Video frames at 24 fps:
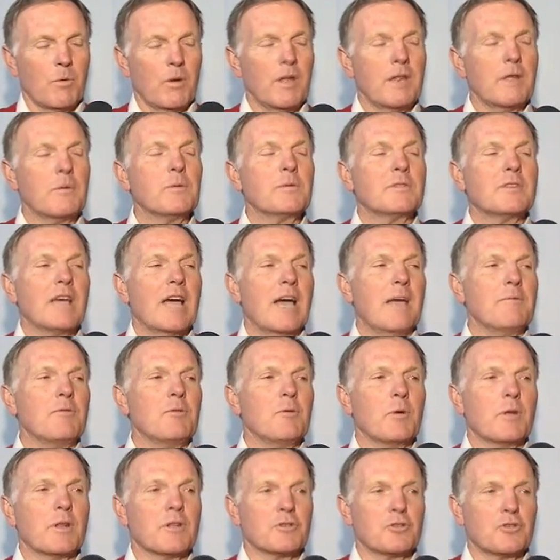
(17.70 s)
Well, any time
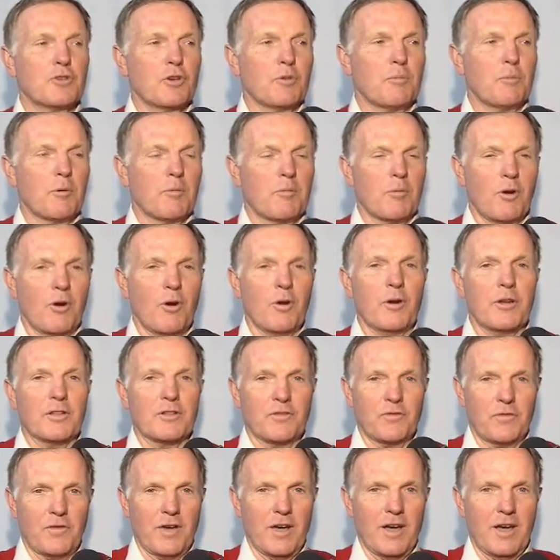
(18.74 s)
you win a Super Bowl,
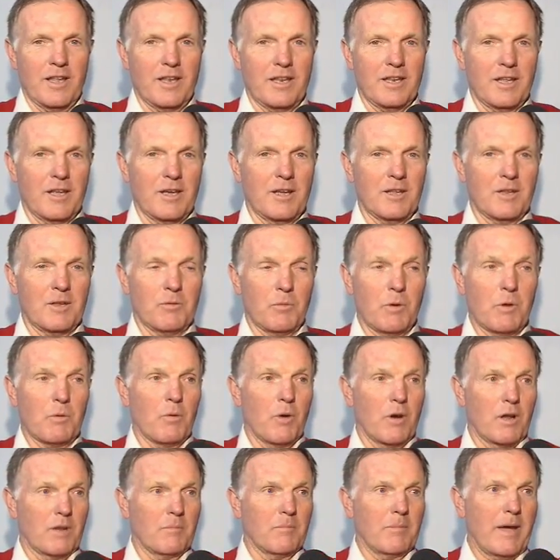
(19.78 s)
it's fun, and we
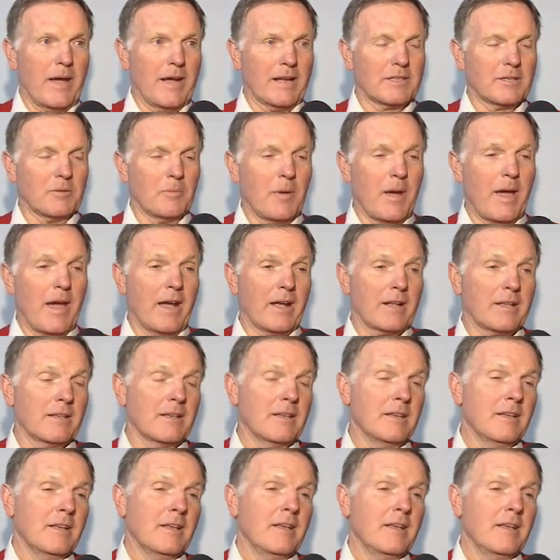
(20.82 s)
won them back-to-back.